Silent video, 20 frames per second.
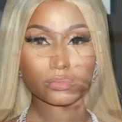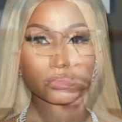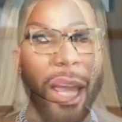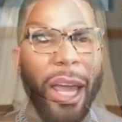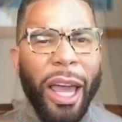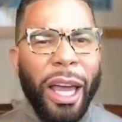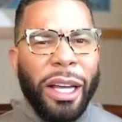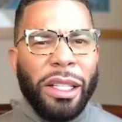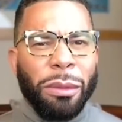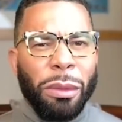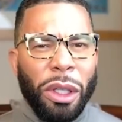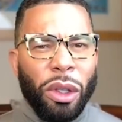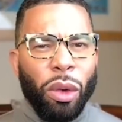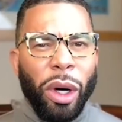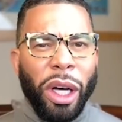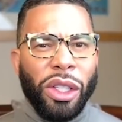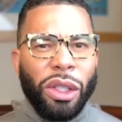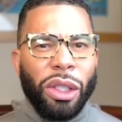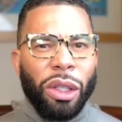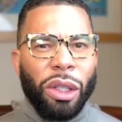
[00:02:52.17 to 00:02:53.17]
and that has me
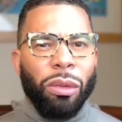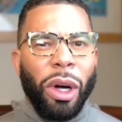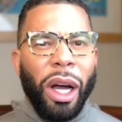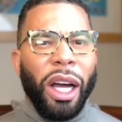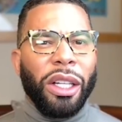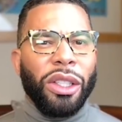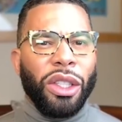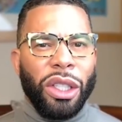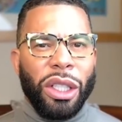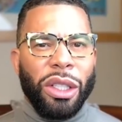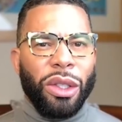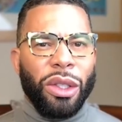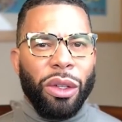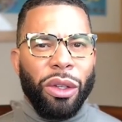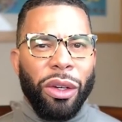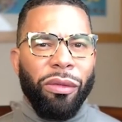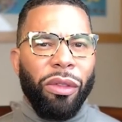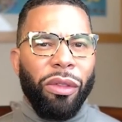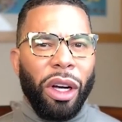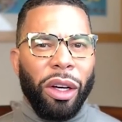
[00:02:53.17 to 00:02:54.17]
questioning why she's
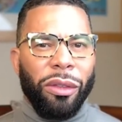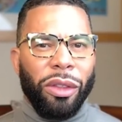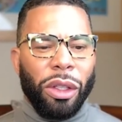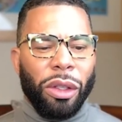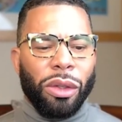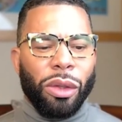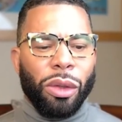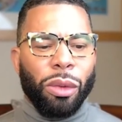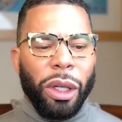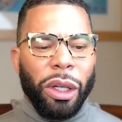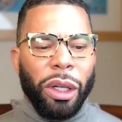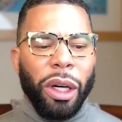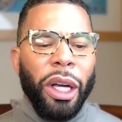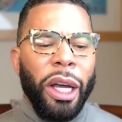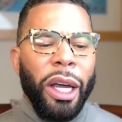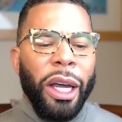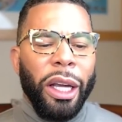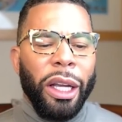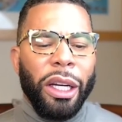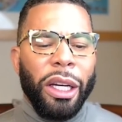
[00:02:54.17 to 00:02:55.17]
so involved on
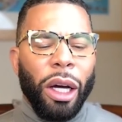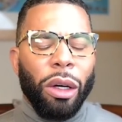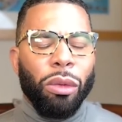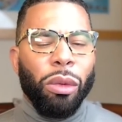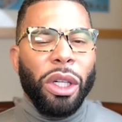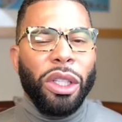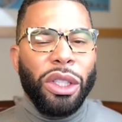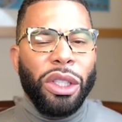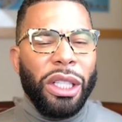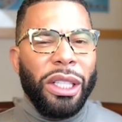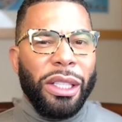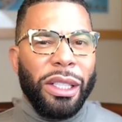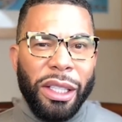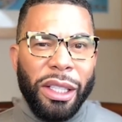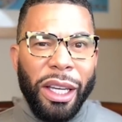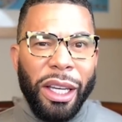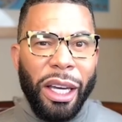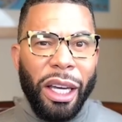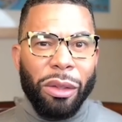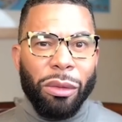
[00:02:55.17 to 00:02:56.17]
Twitter. Now, what she
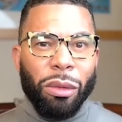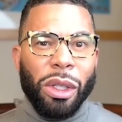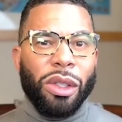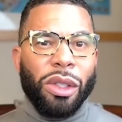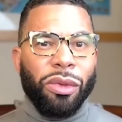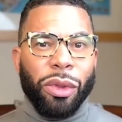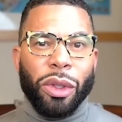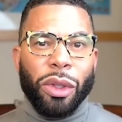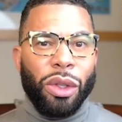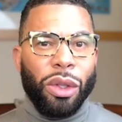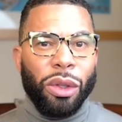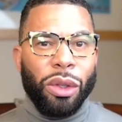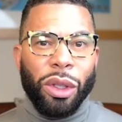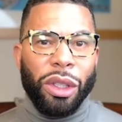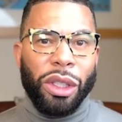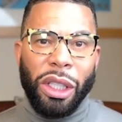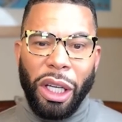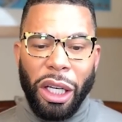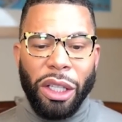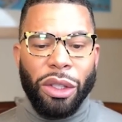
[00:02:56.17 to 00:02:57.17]
said was for
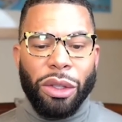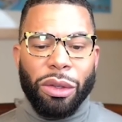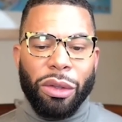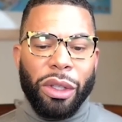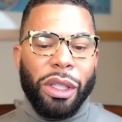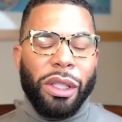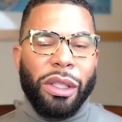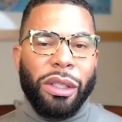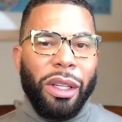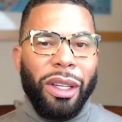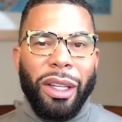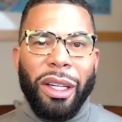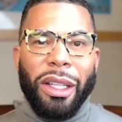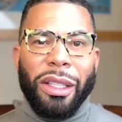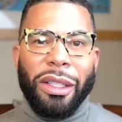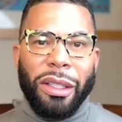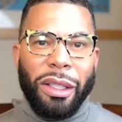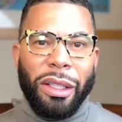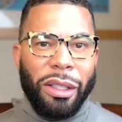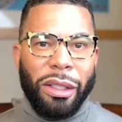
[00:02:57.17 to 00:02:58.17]
sure dangerous and
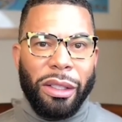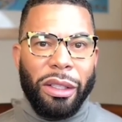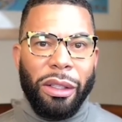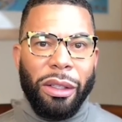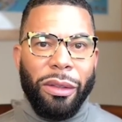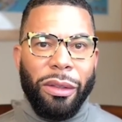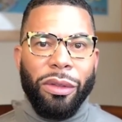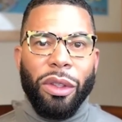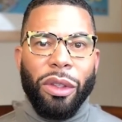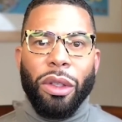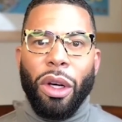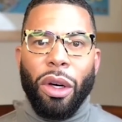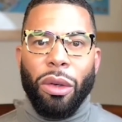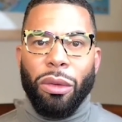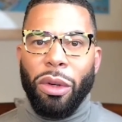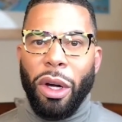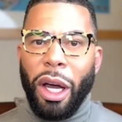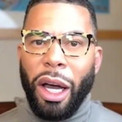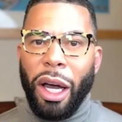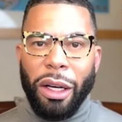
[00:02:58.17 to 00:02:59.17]
insensitive. You
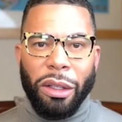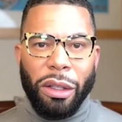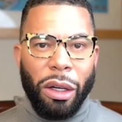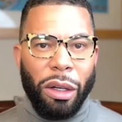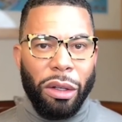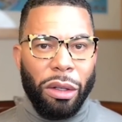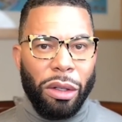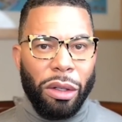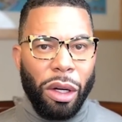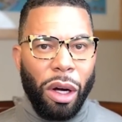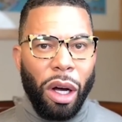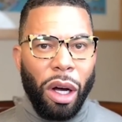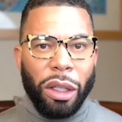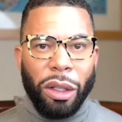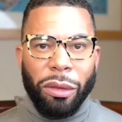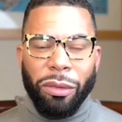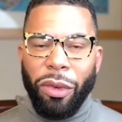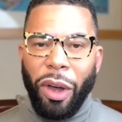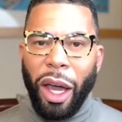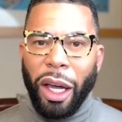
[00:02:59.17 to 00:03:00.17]
know, not
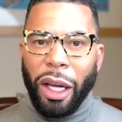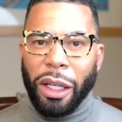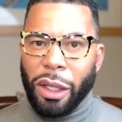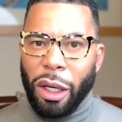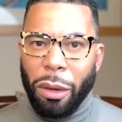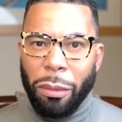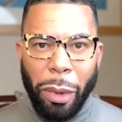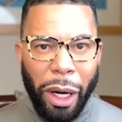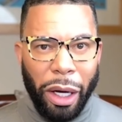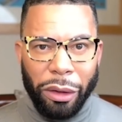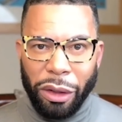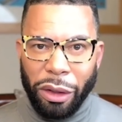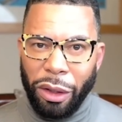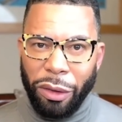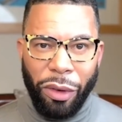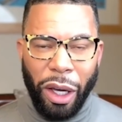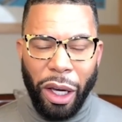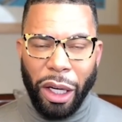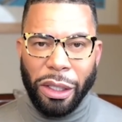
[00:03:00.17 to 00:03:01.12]
talking facts about the